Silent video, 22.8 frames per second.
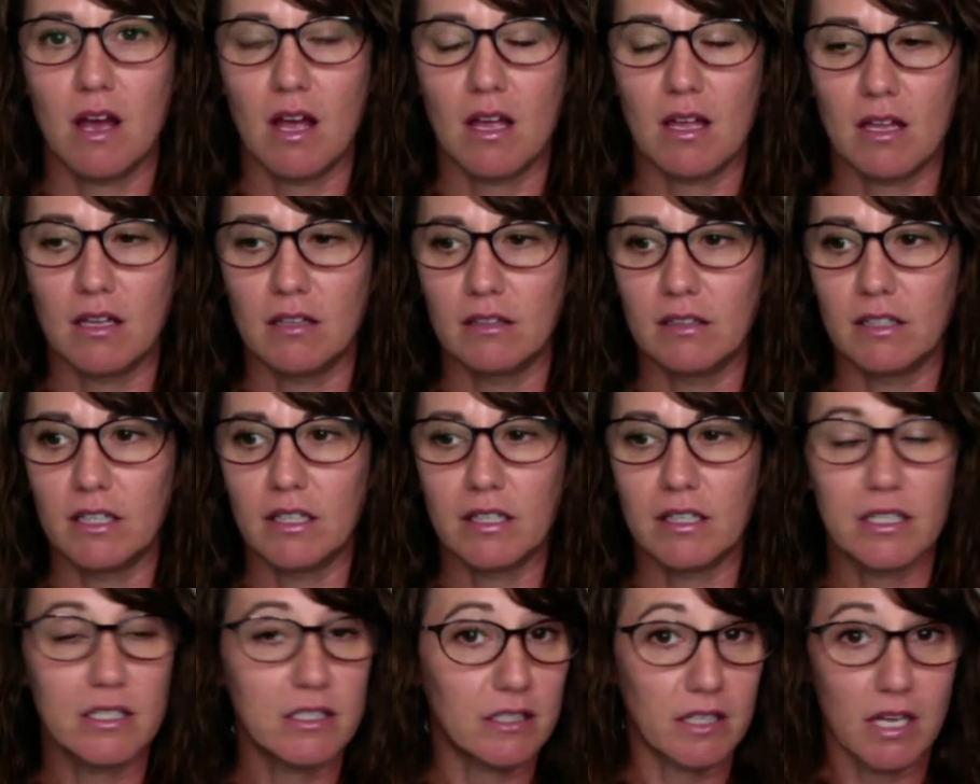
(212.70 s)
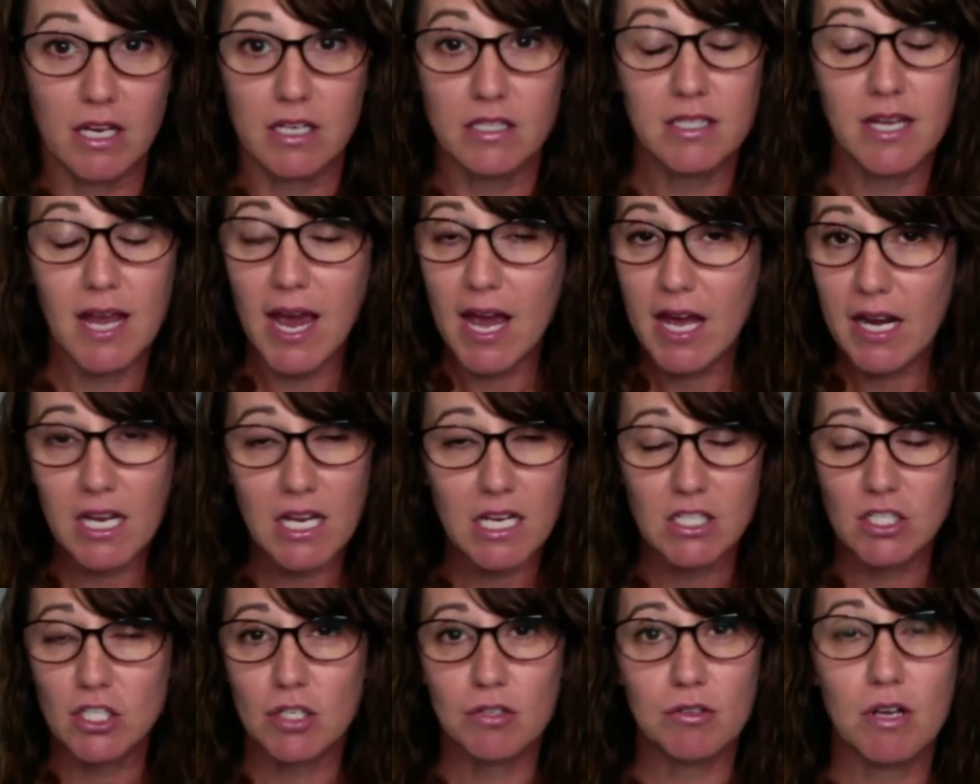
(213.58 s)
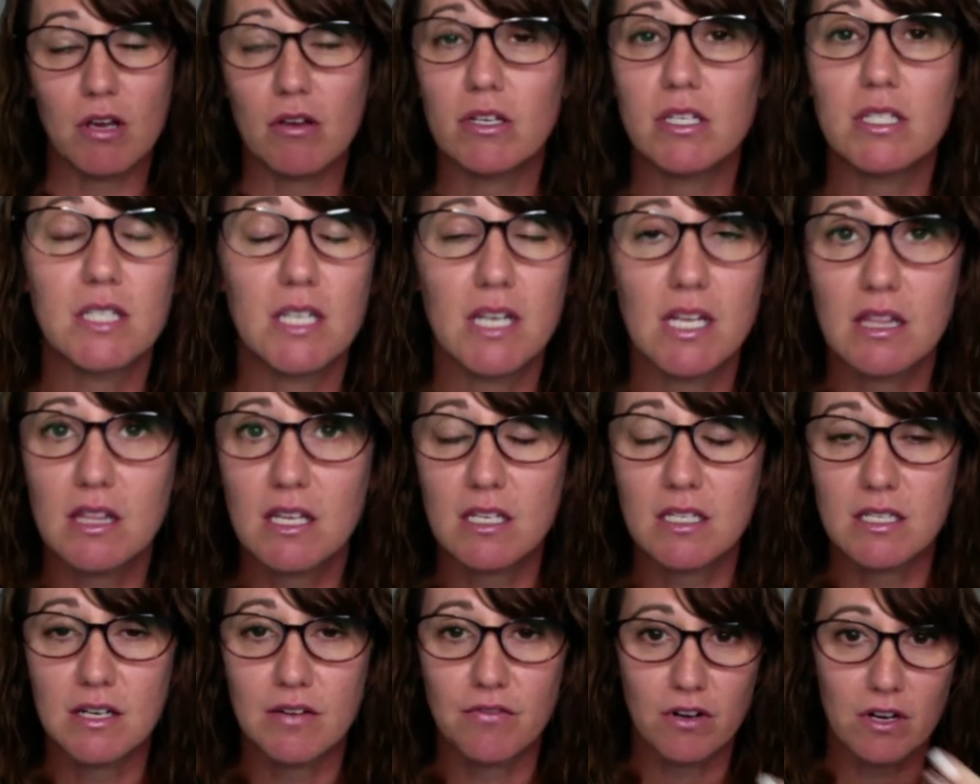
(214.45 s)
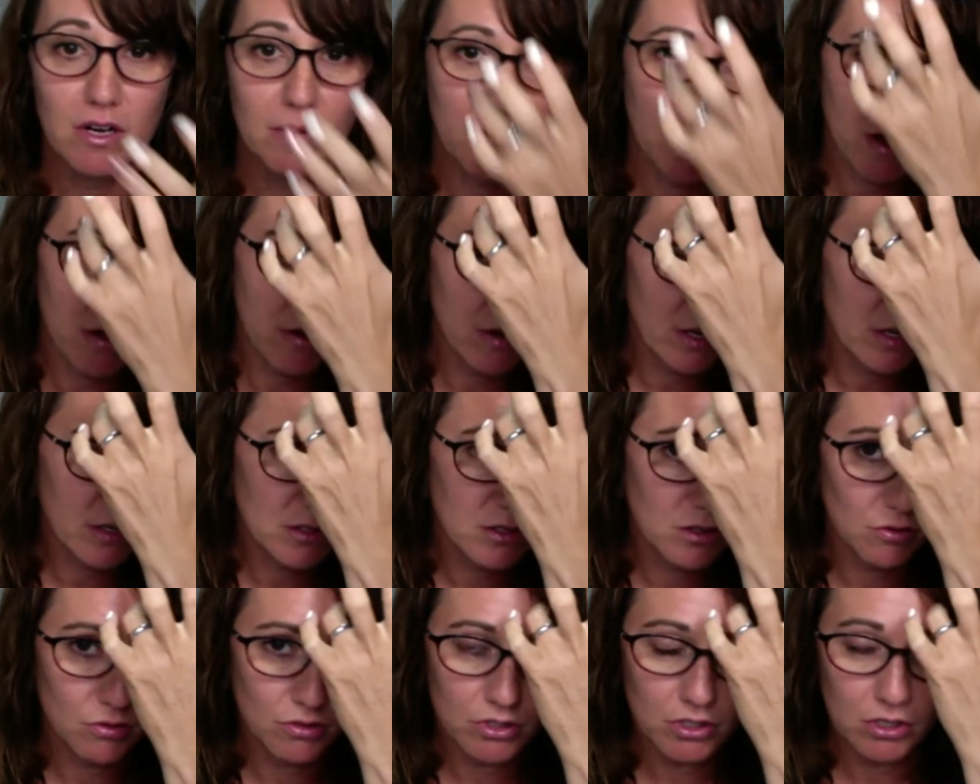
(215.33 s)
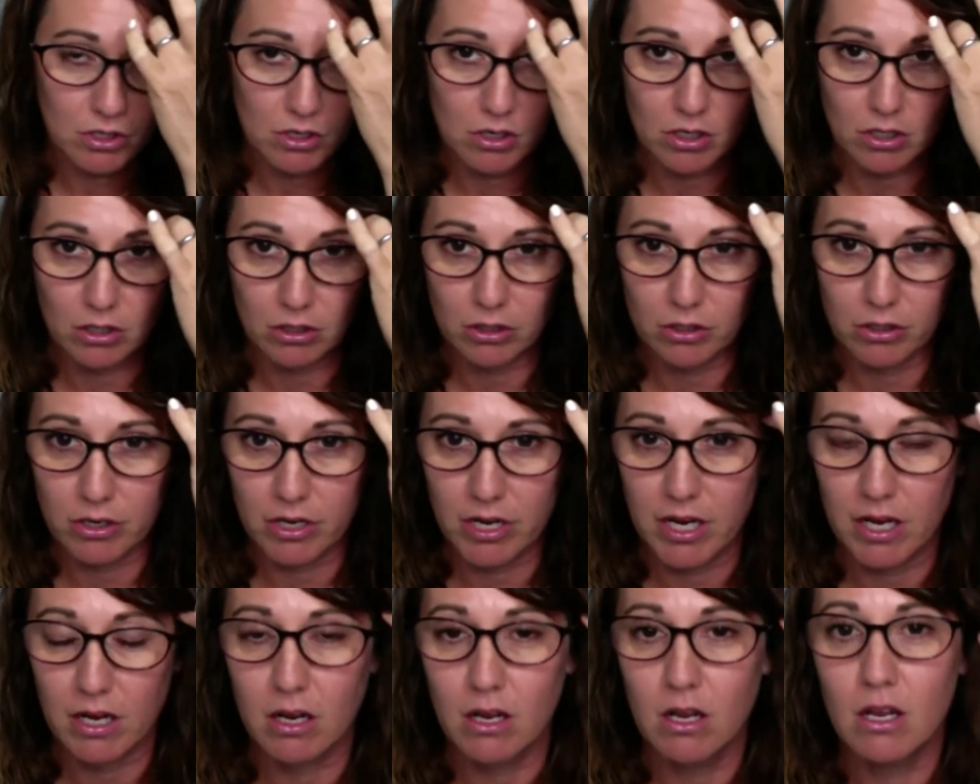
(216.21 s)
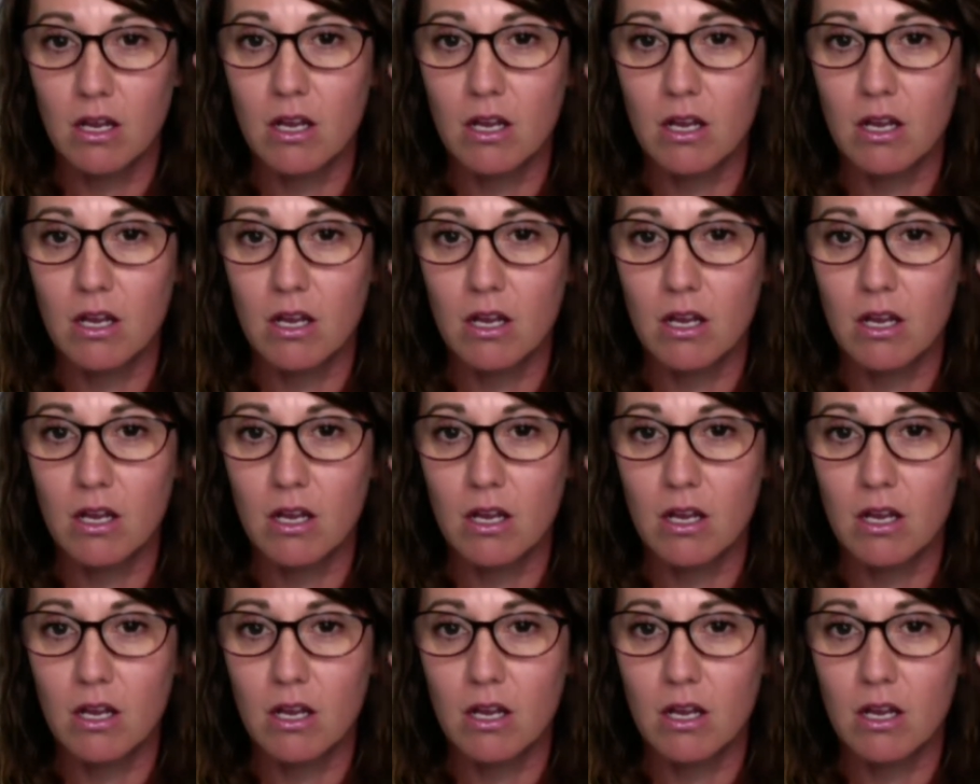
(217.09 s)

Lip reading: And Lily's like, Daddy, do you notice anything different about us? So it was a good learning